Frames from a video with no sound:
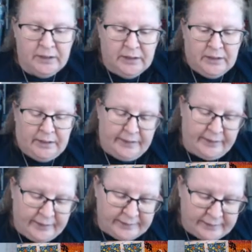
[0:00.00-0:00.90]
I
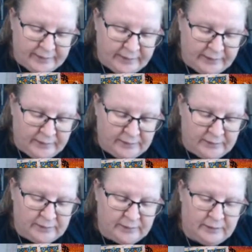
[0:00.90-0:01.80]
guess. And
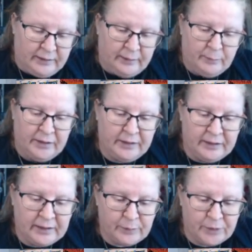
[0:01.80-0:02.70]
I think
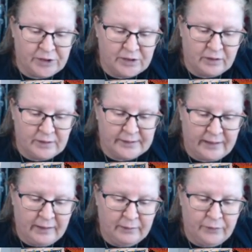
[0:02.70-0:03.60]
that's where she's got the
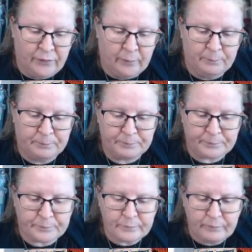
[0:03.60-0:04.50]
scary from.
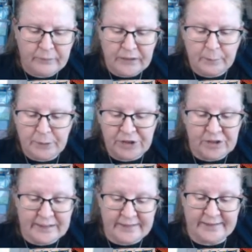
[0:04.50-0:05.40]
But she'll
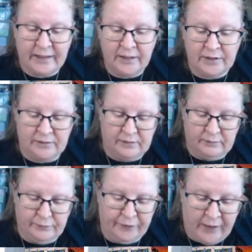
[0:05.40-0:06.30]
get scared at
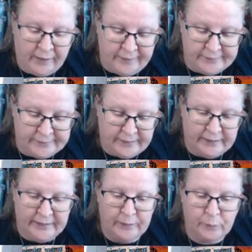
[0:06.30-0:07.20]
flies, and
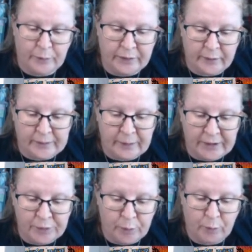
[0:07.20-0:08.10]
then when I explain
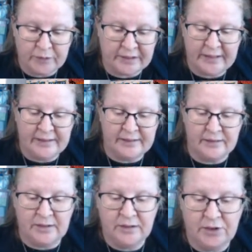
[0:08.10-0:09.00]
to her what it is,
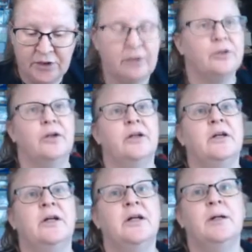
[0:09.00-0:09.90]
she's kind of going,
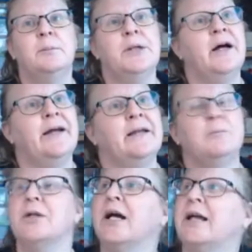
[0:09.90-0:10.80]
fly,
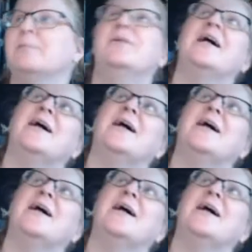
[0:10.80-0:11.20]
fly, fly,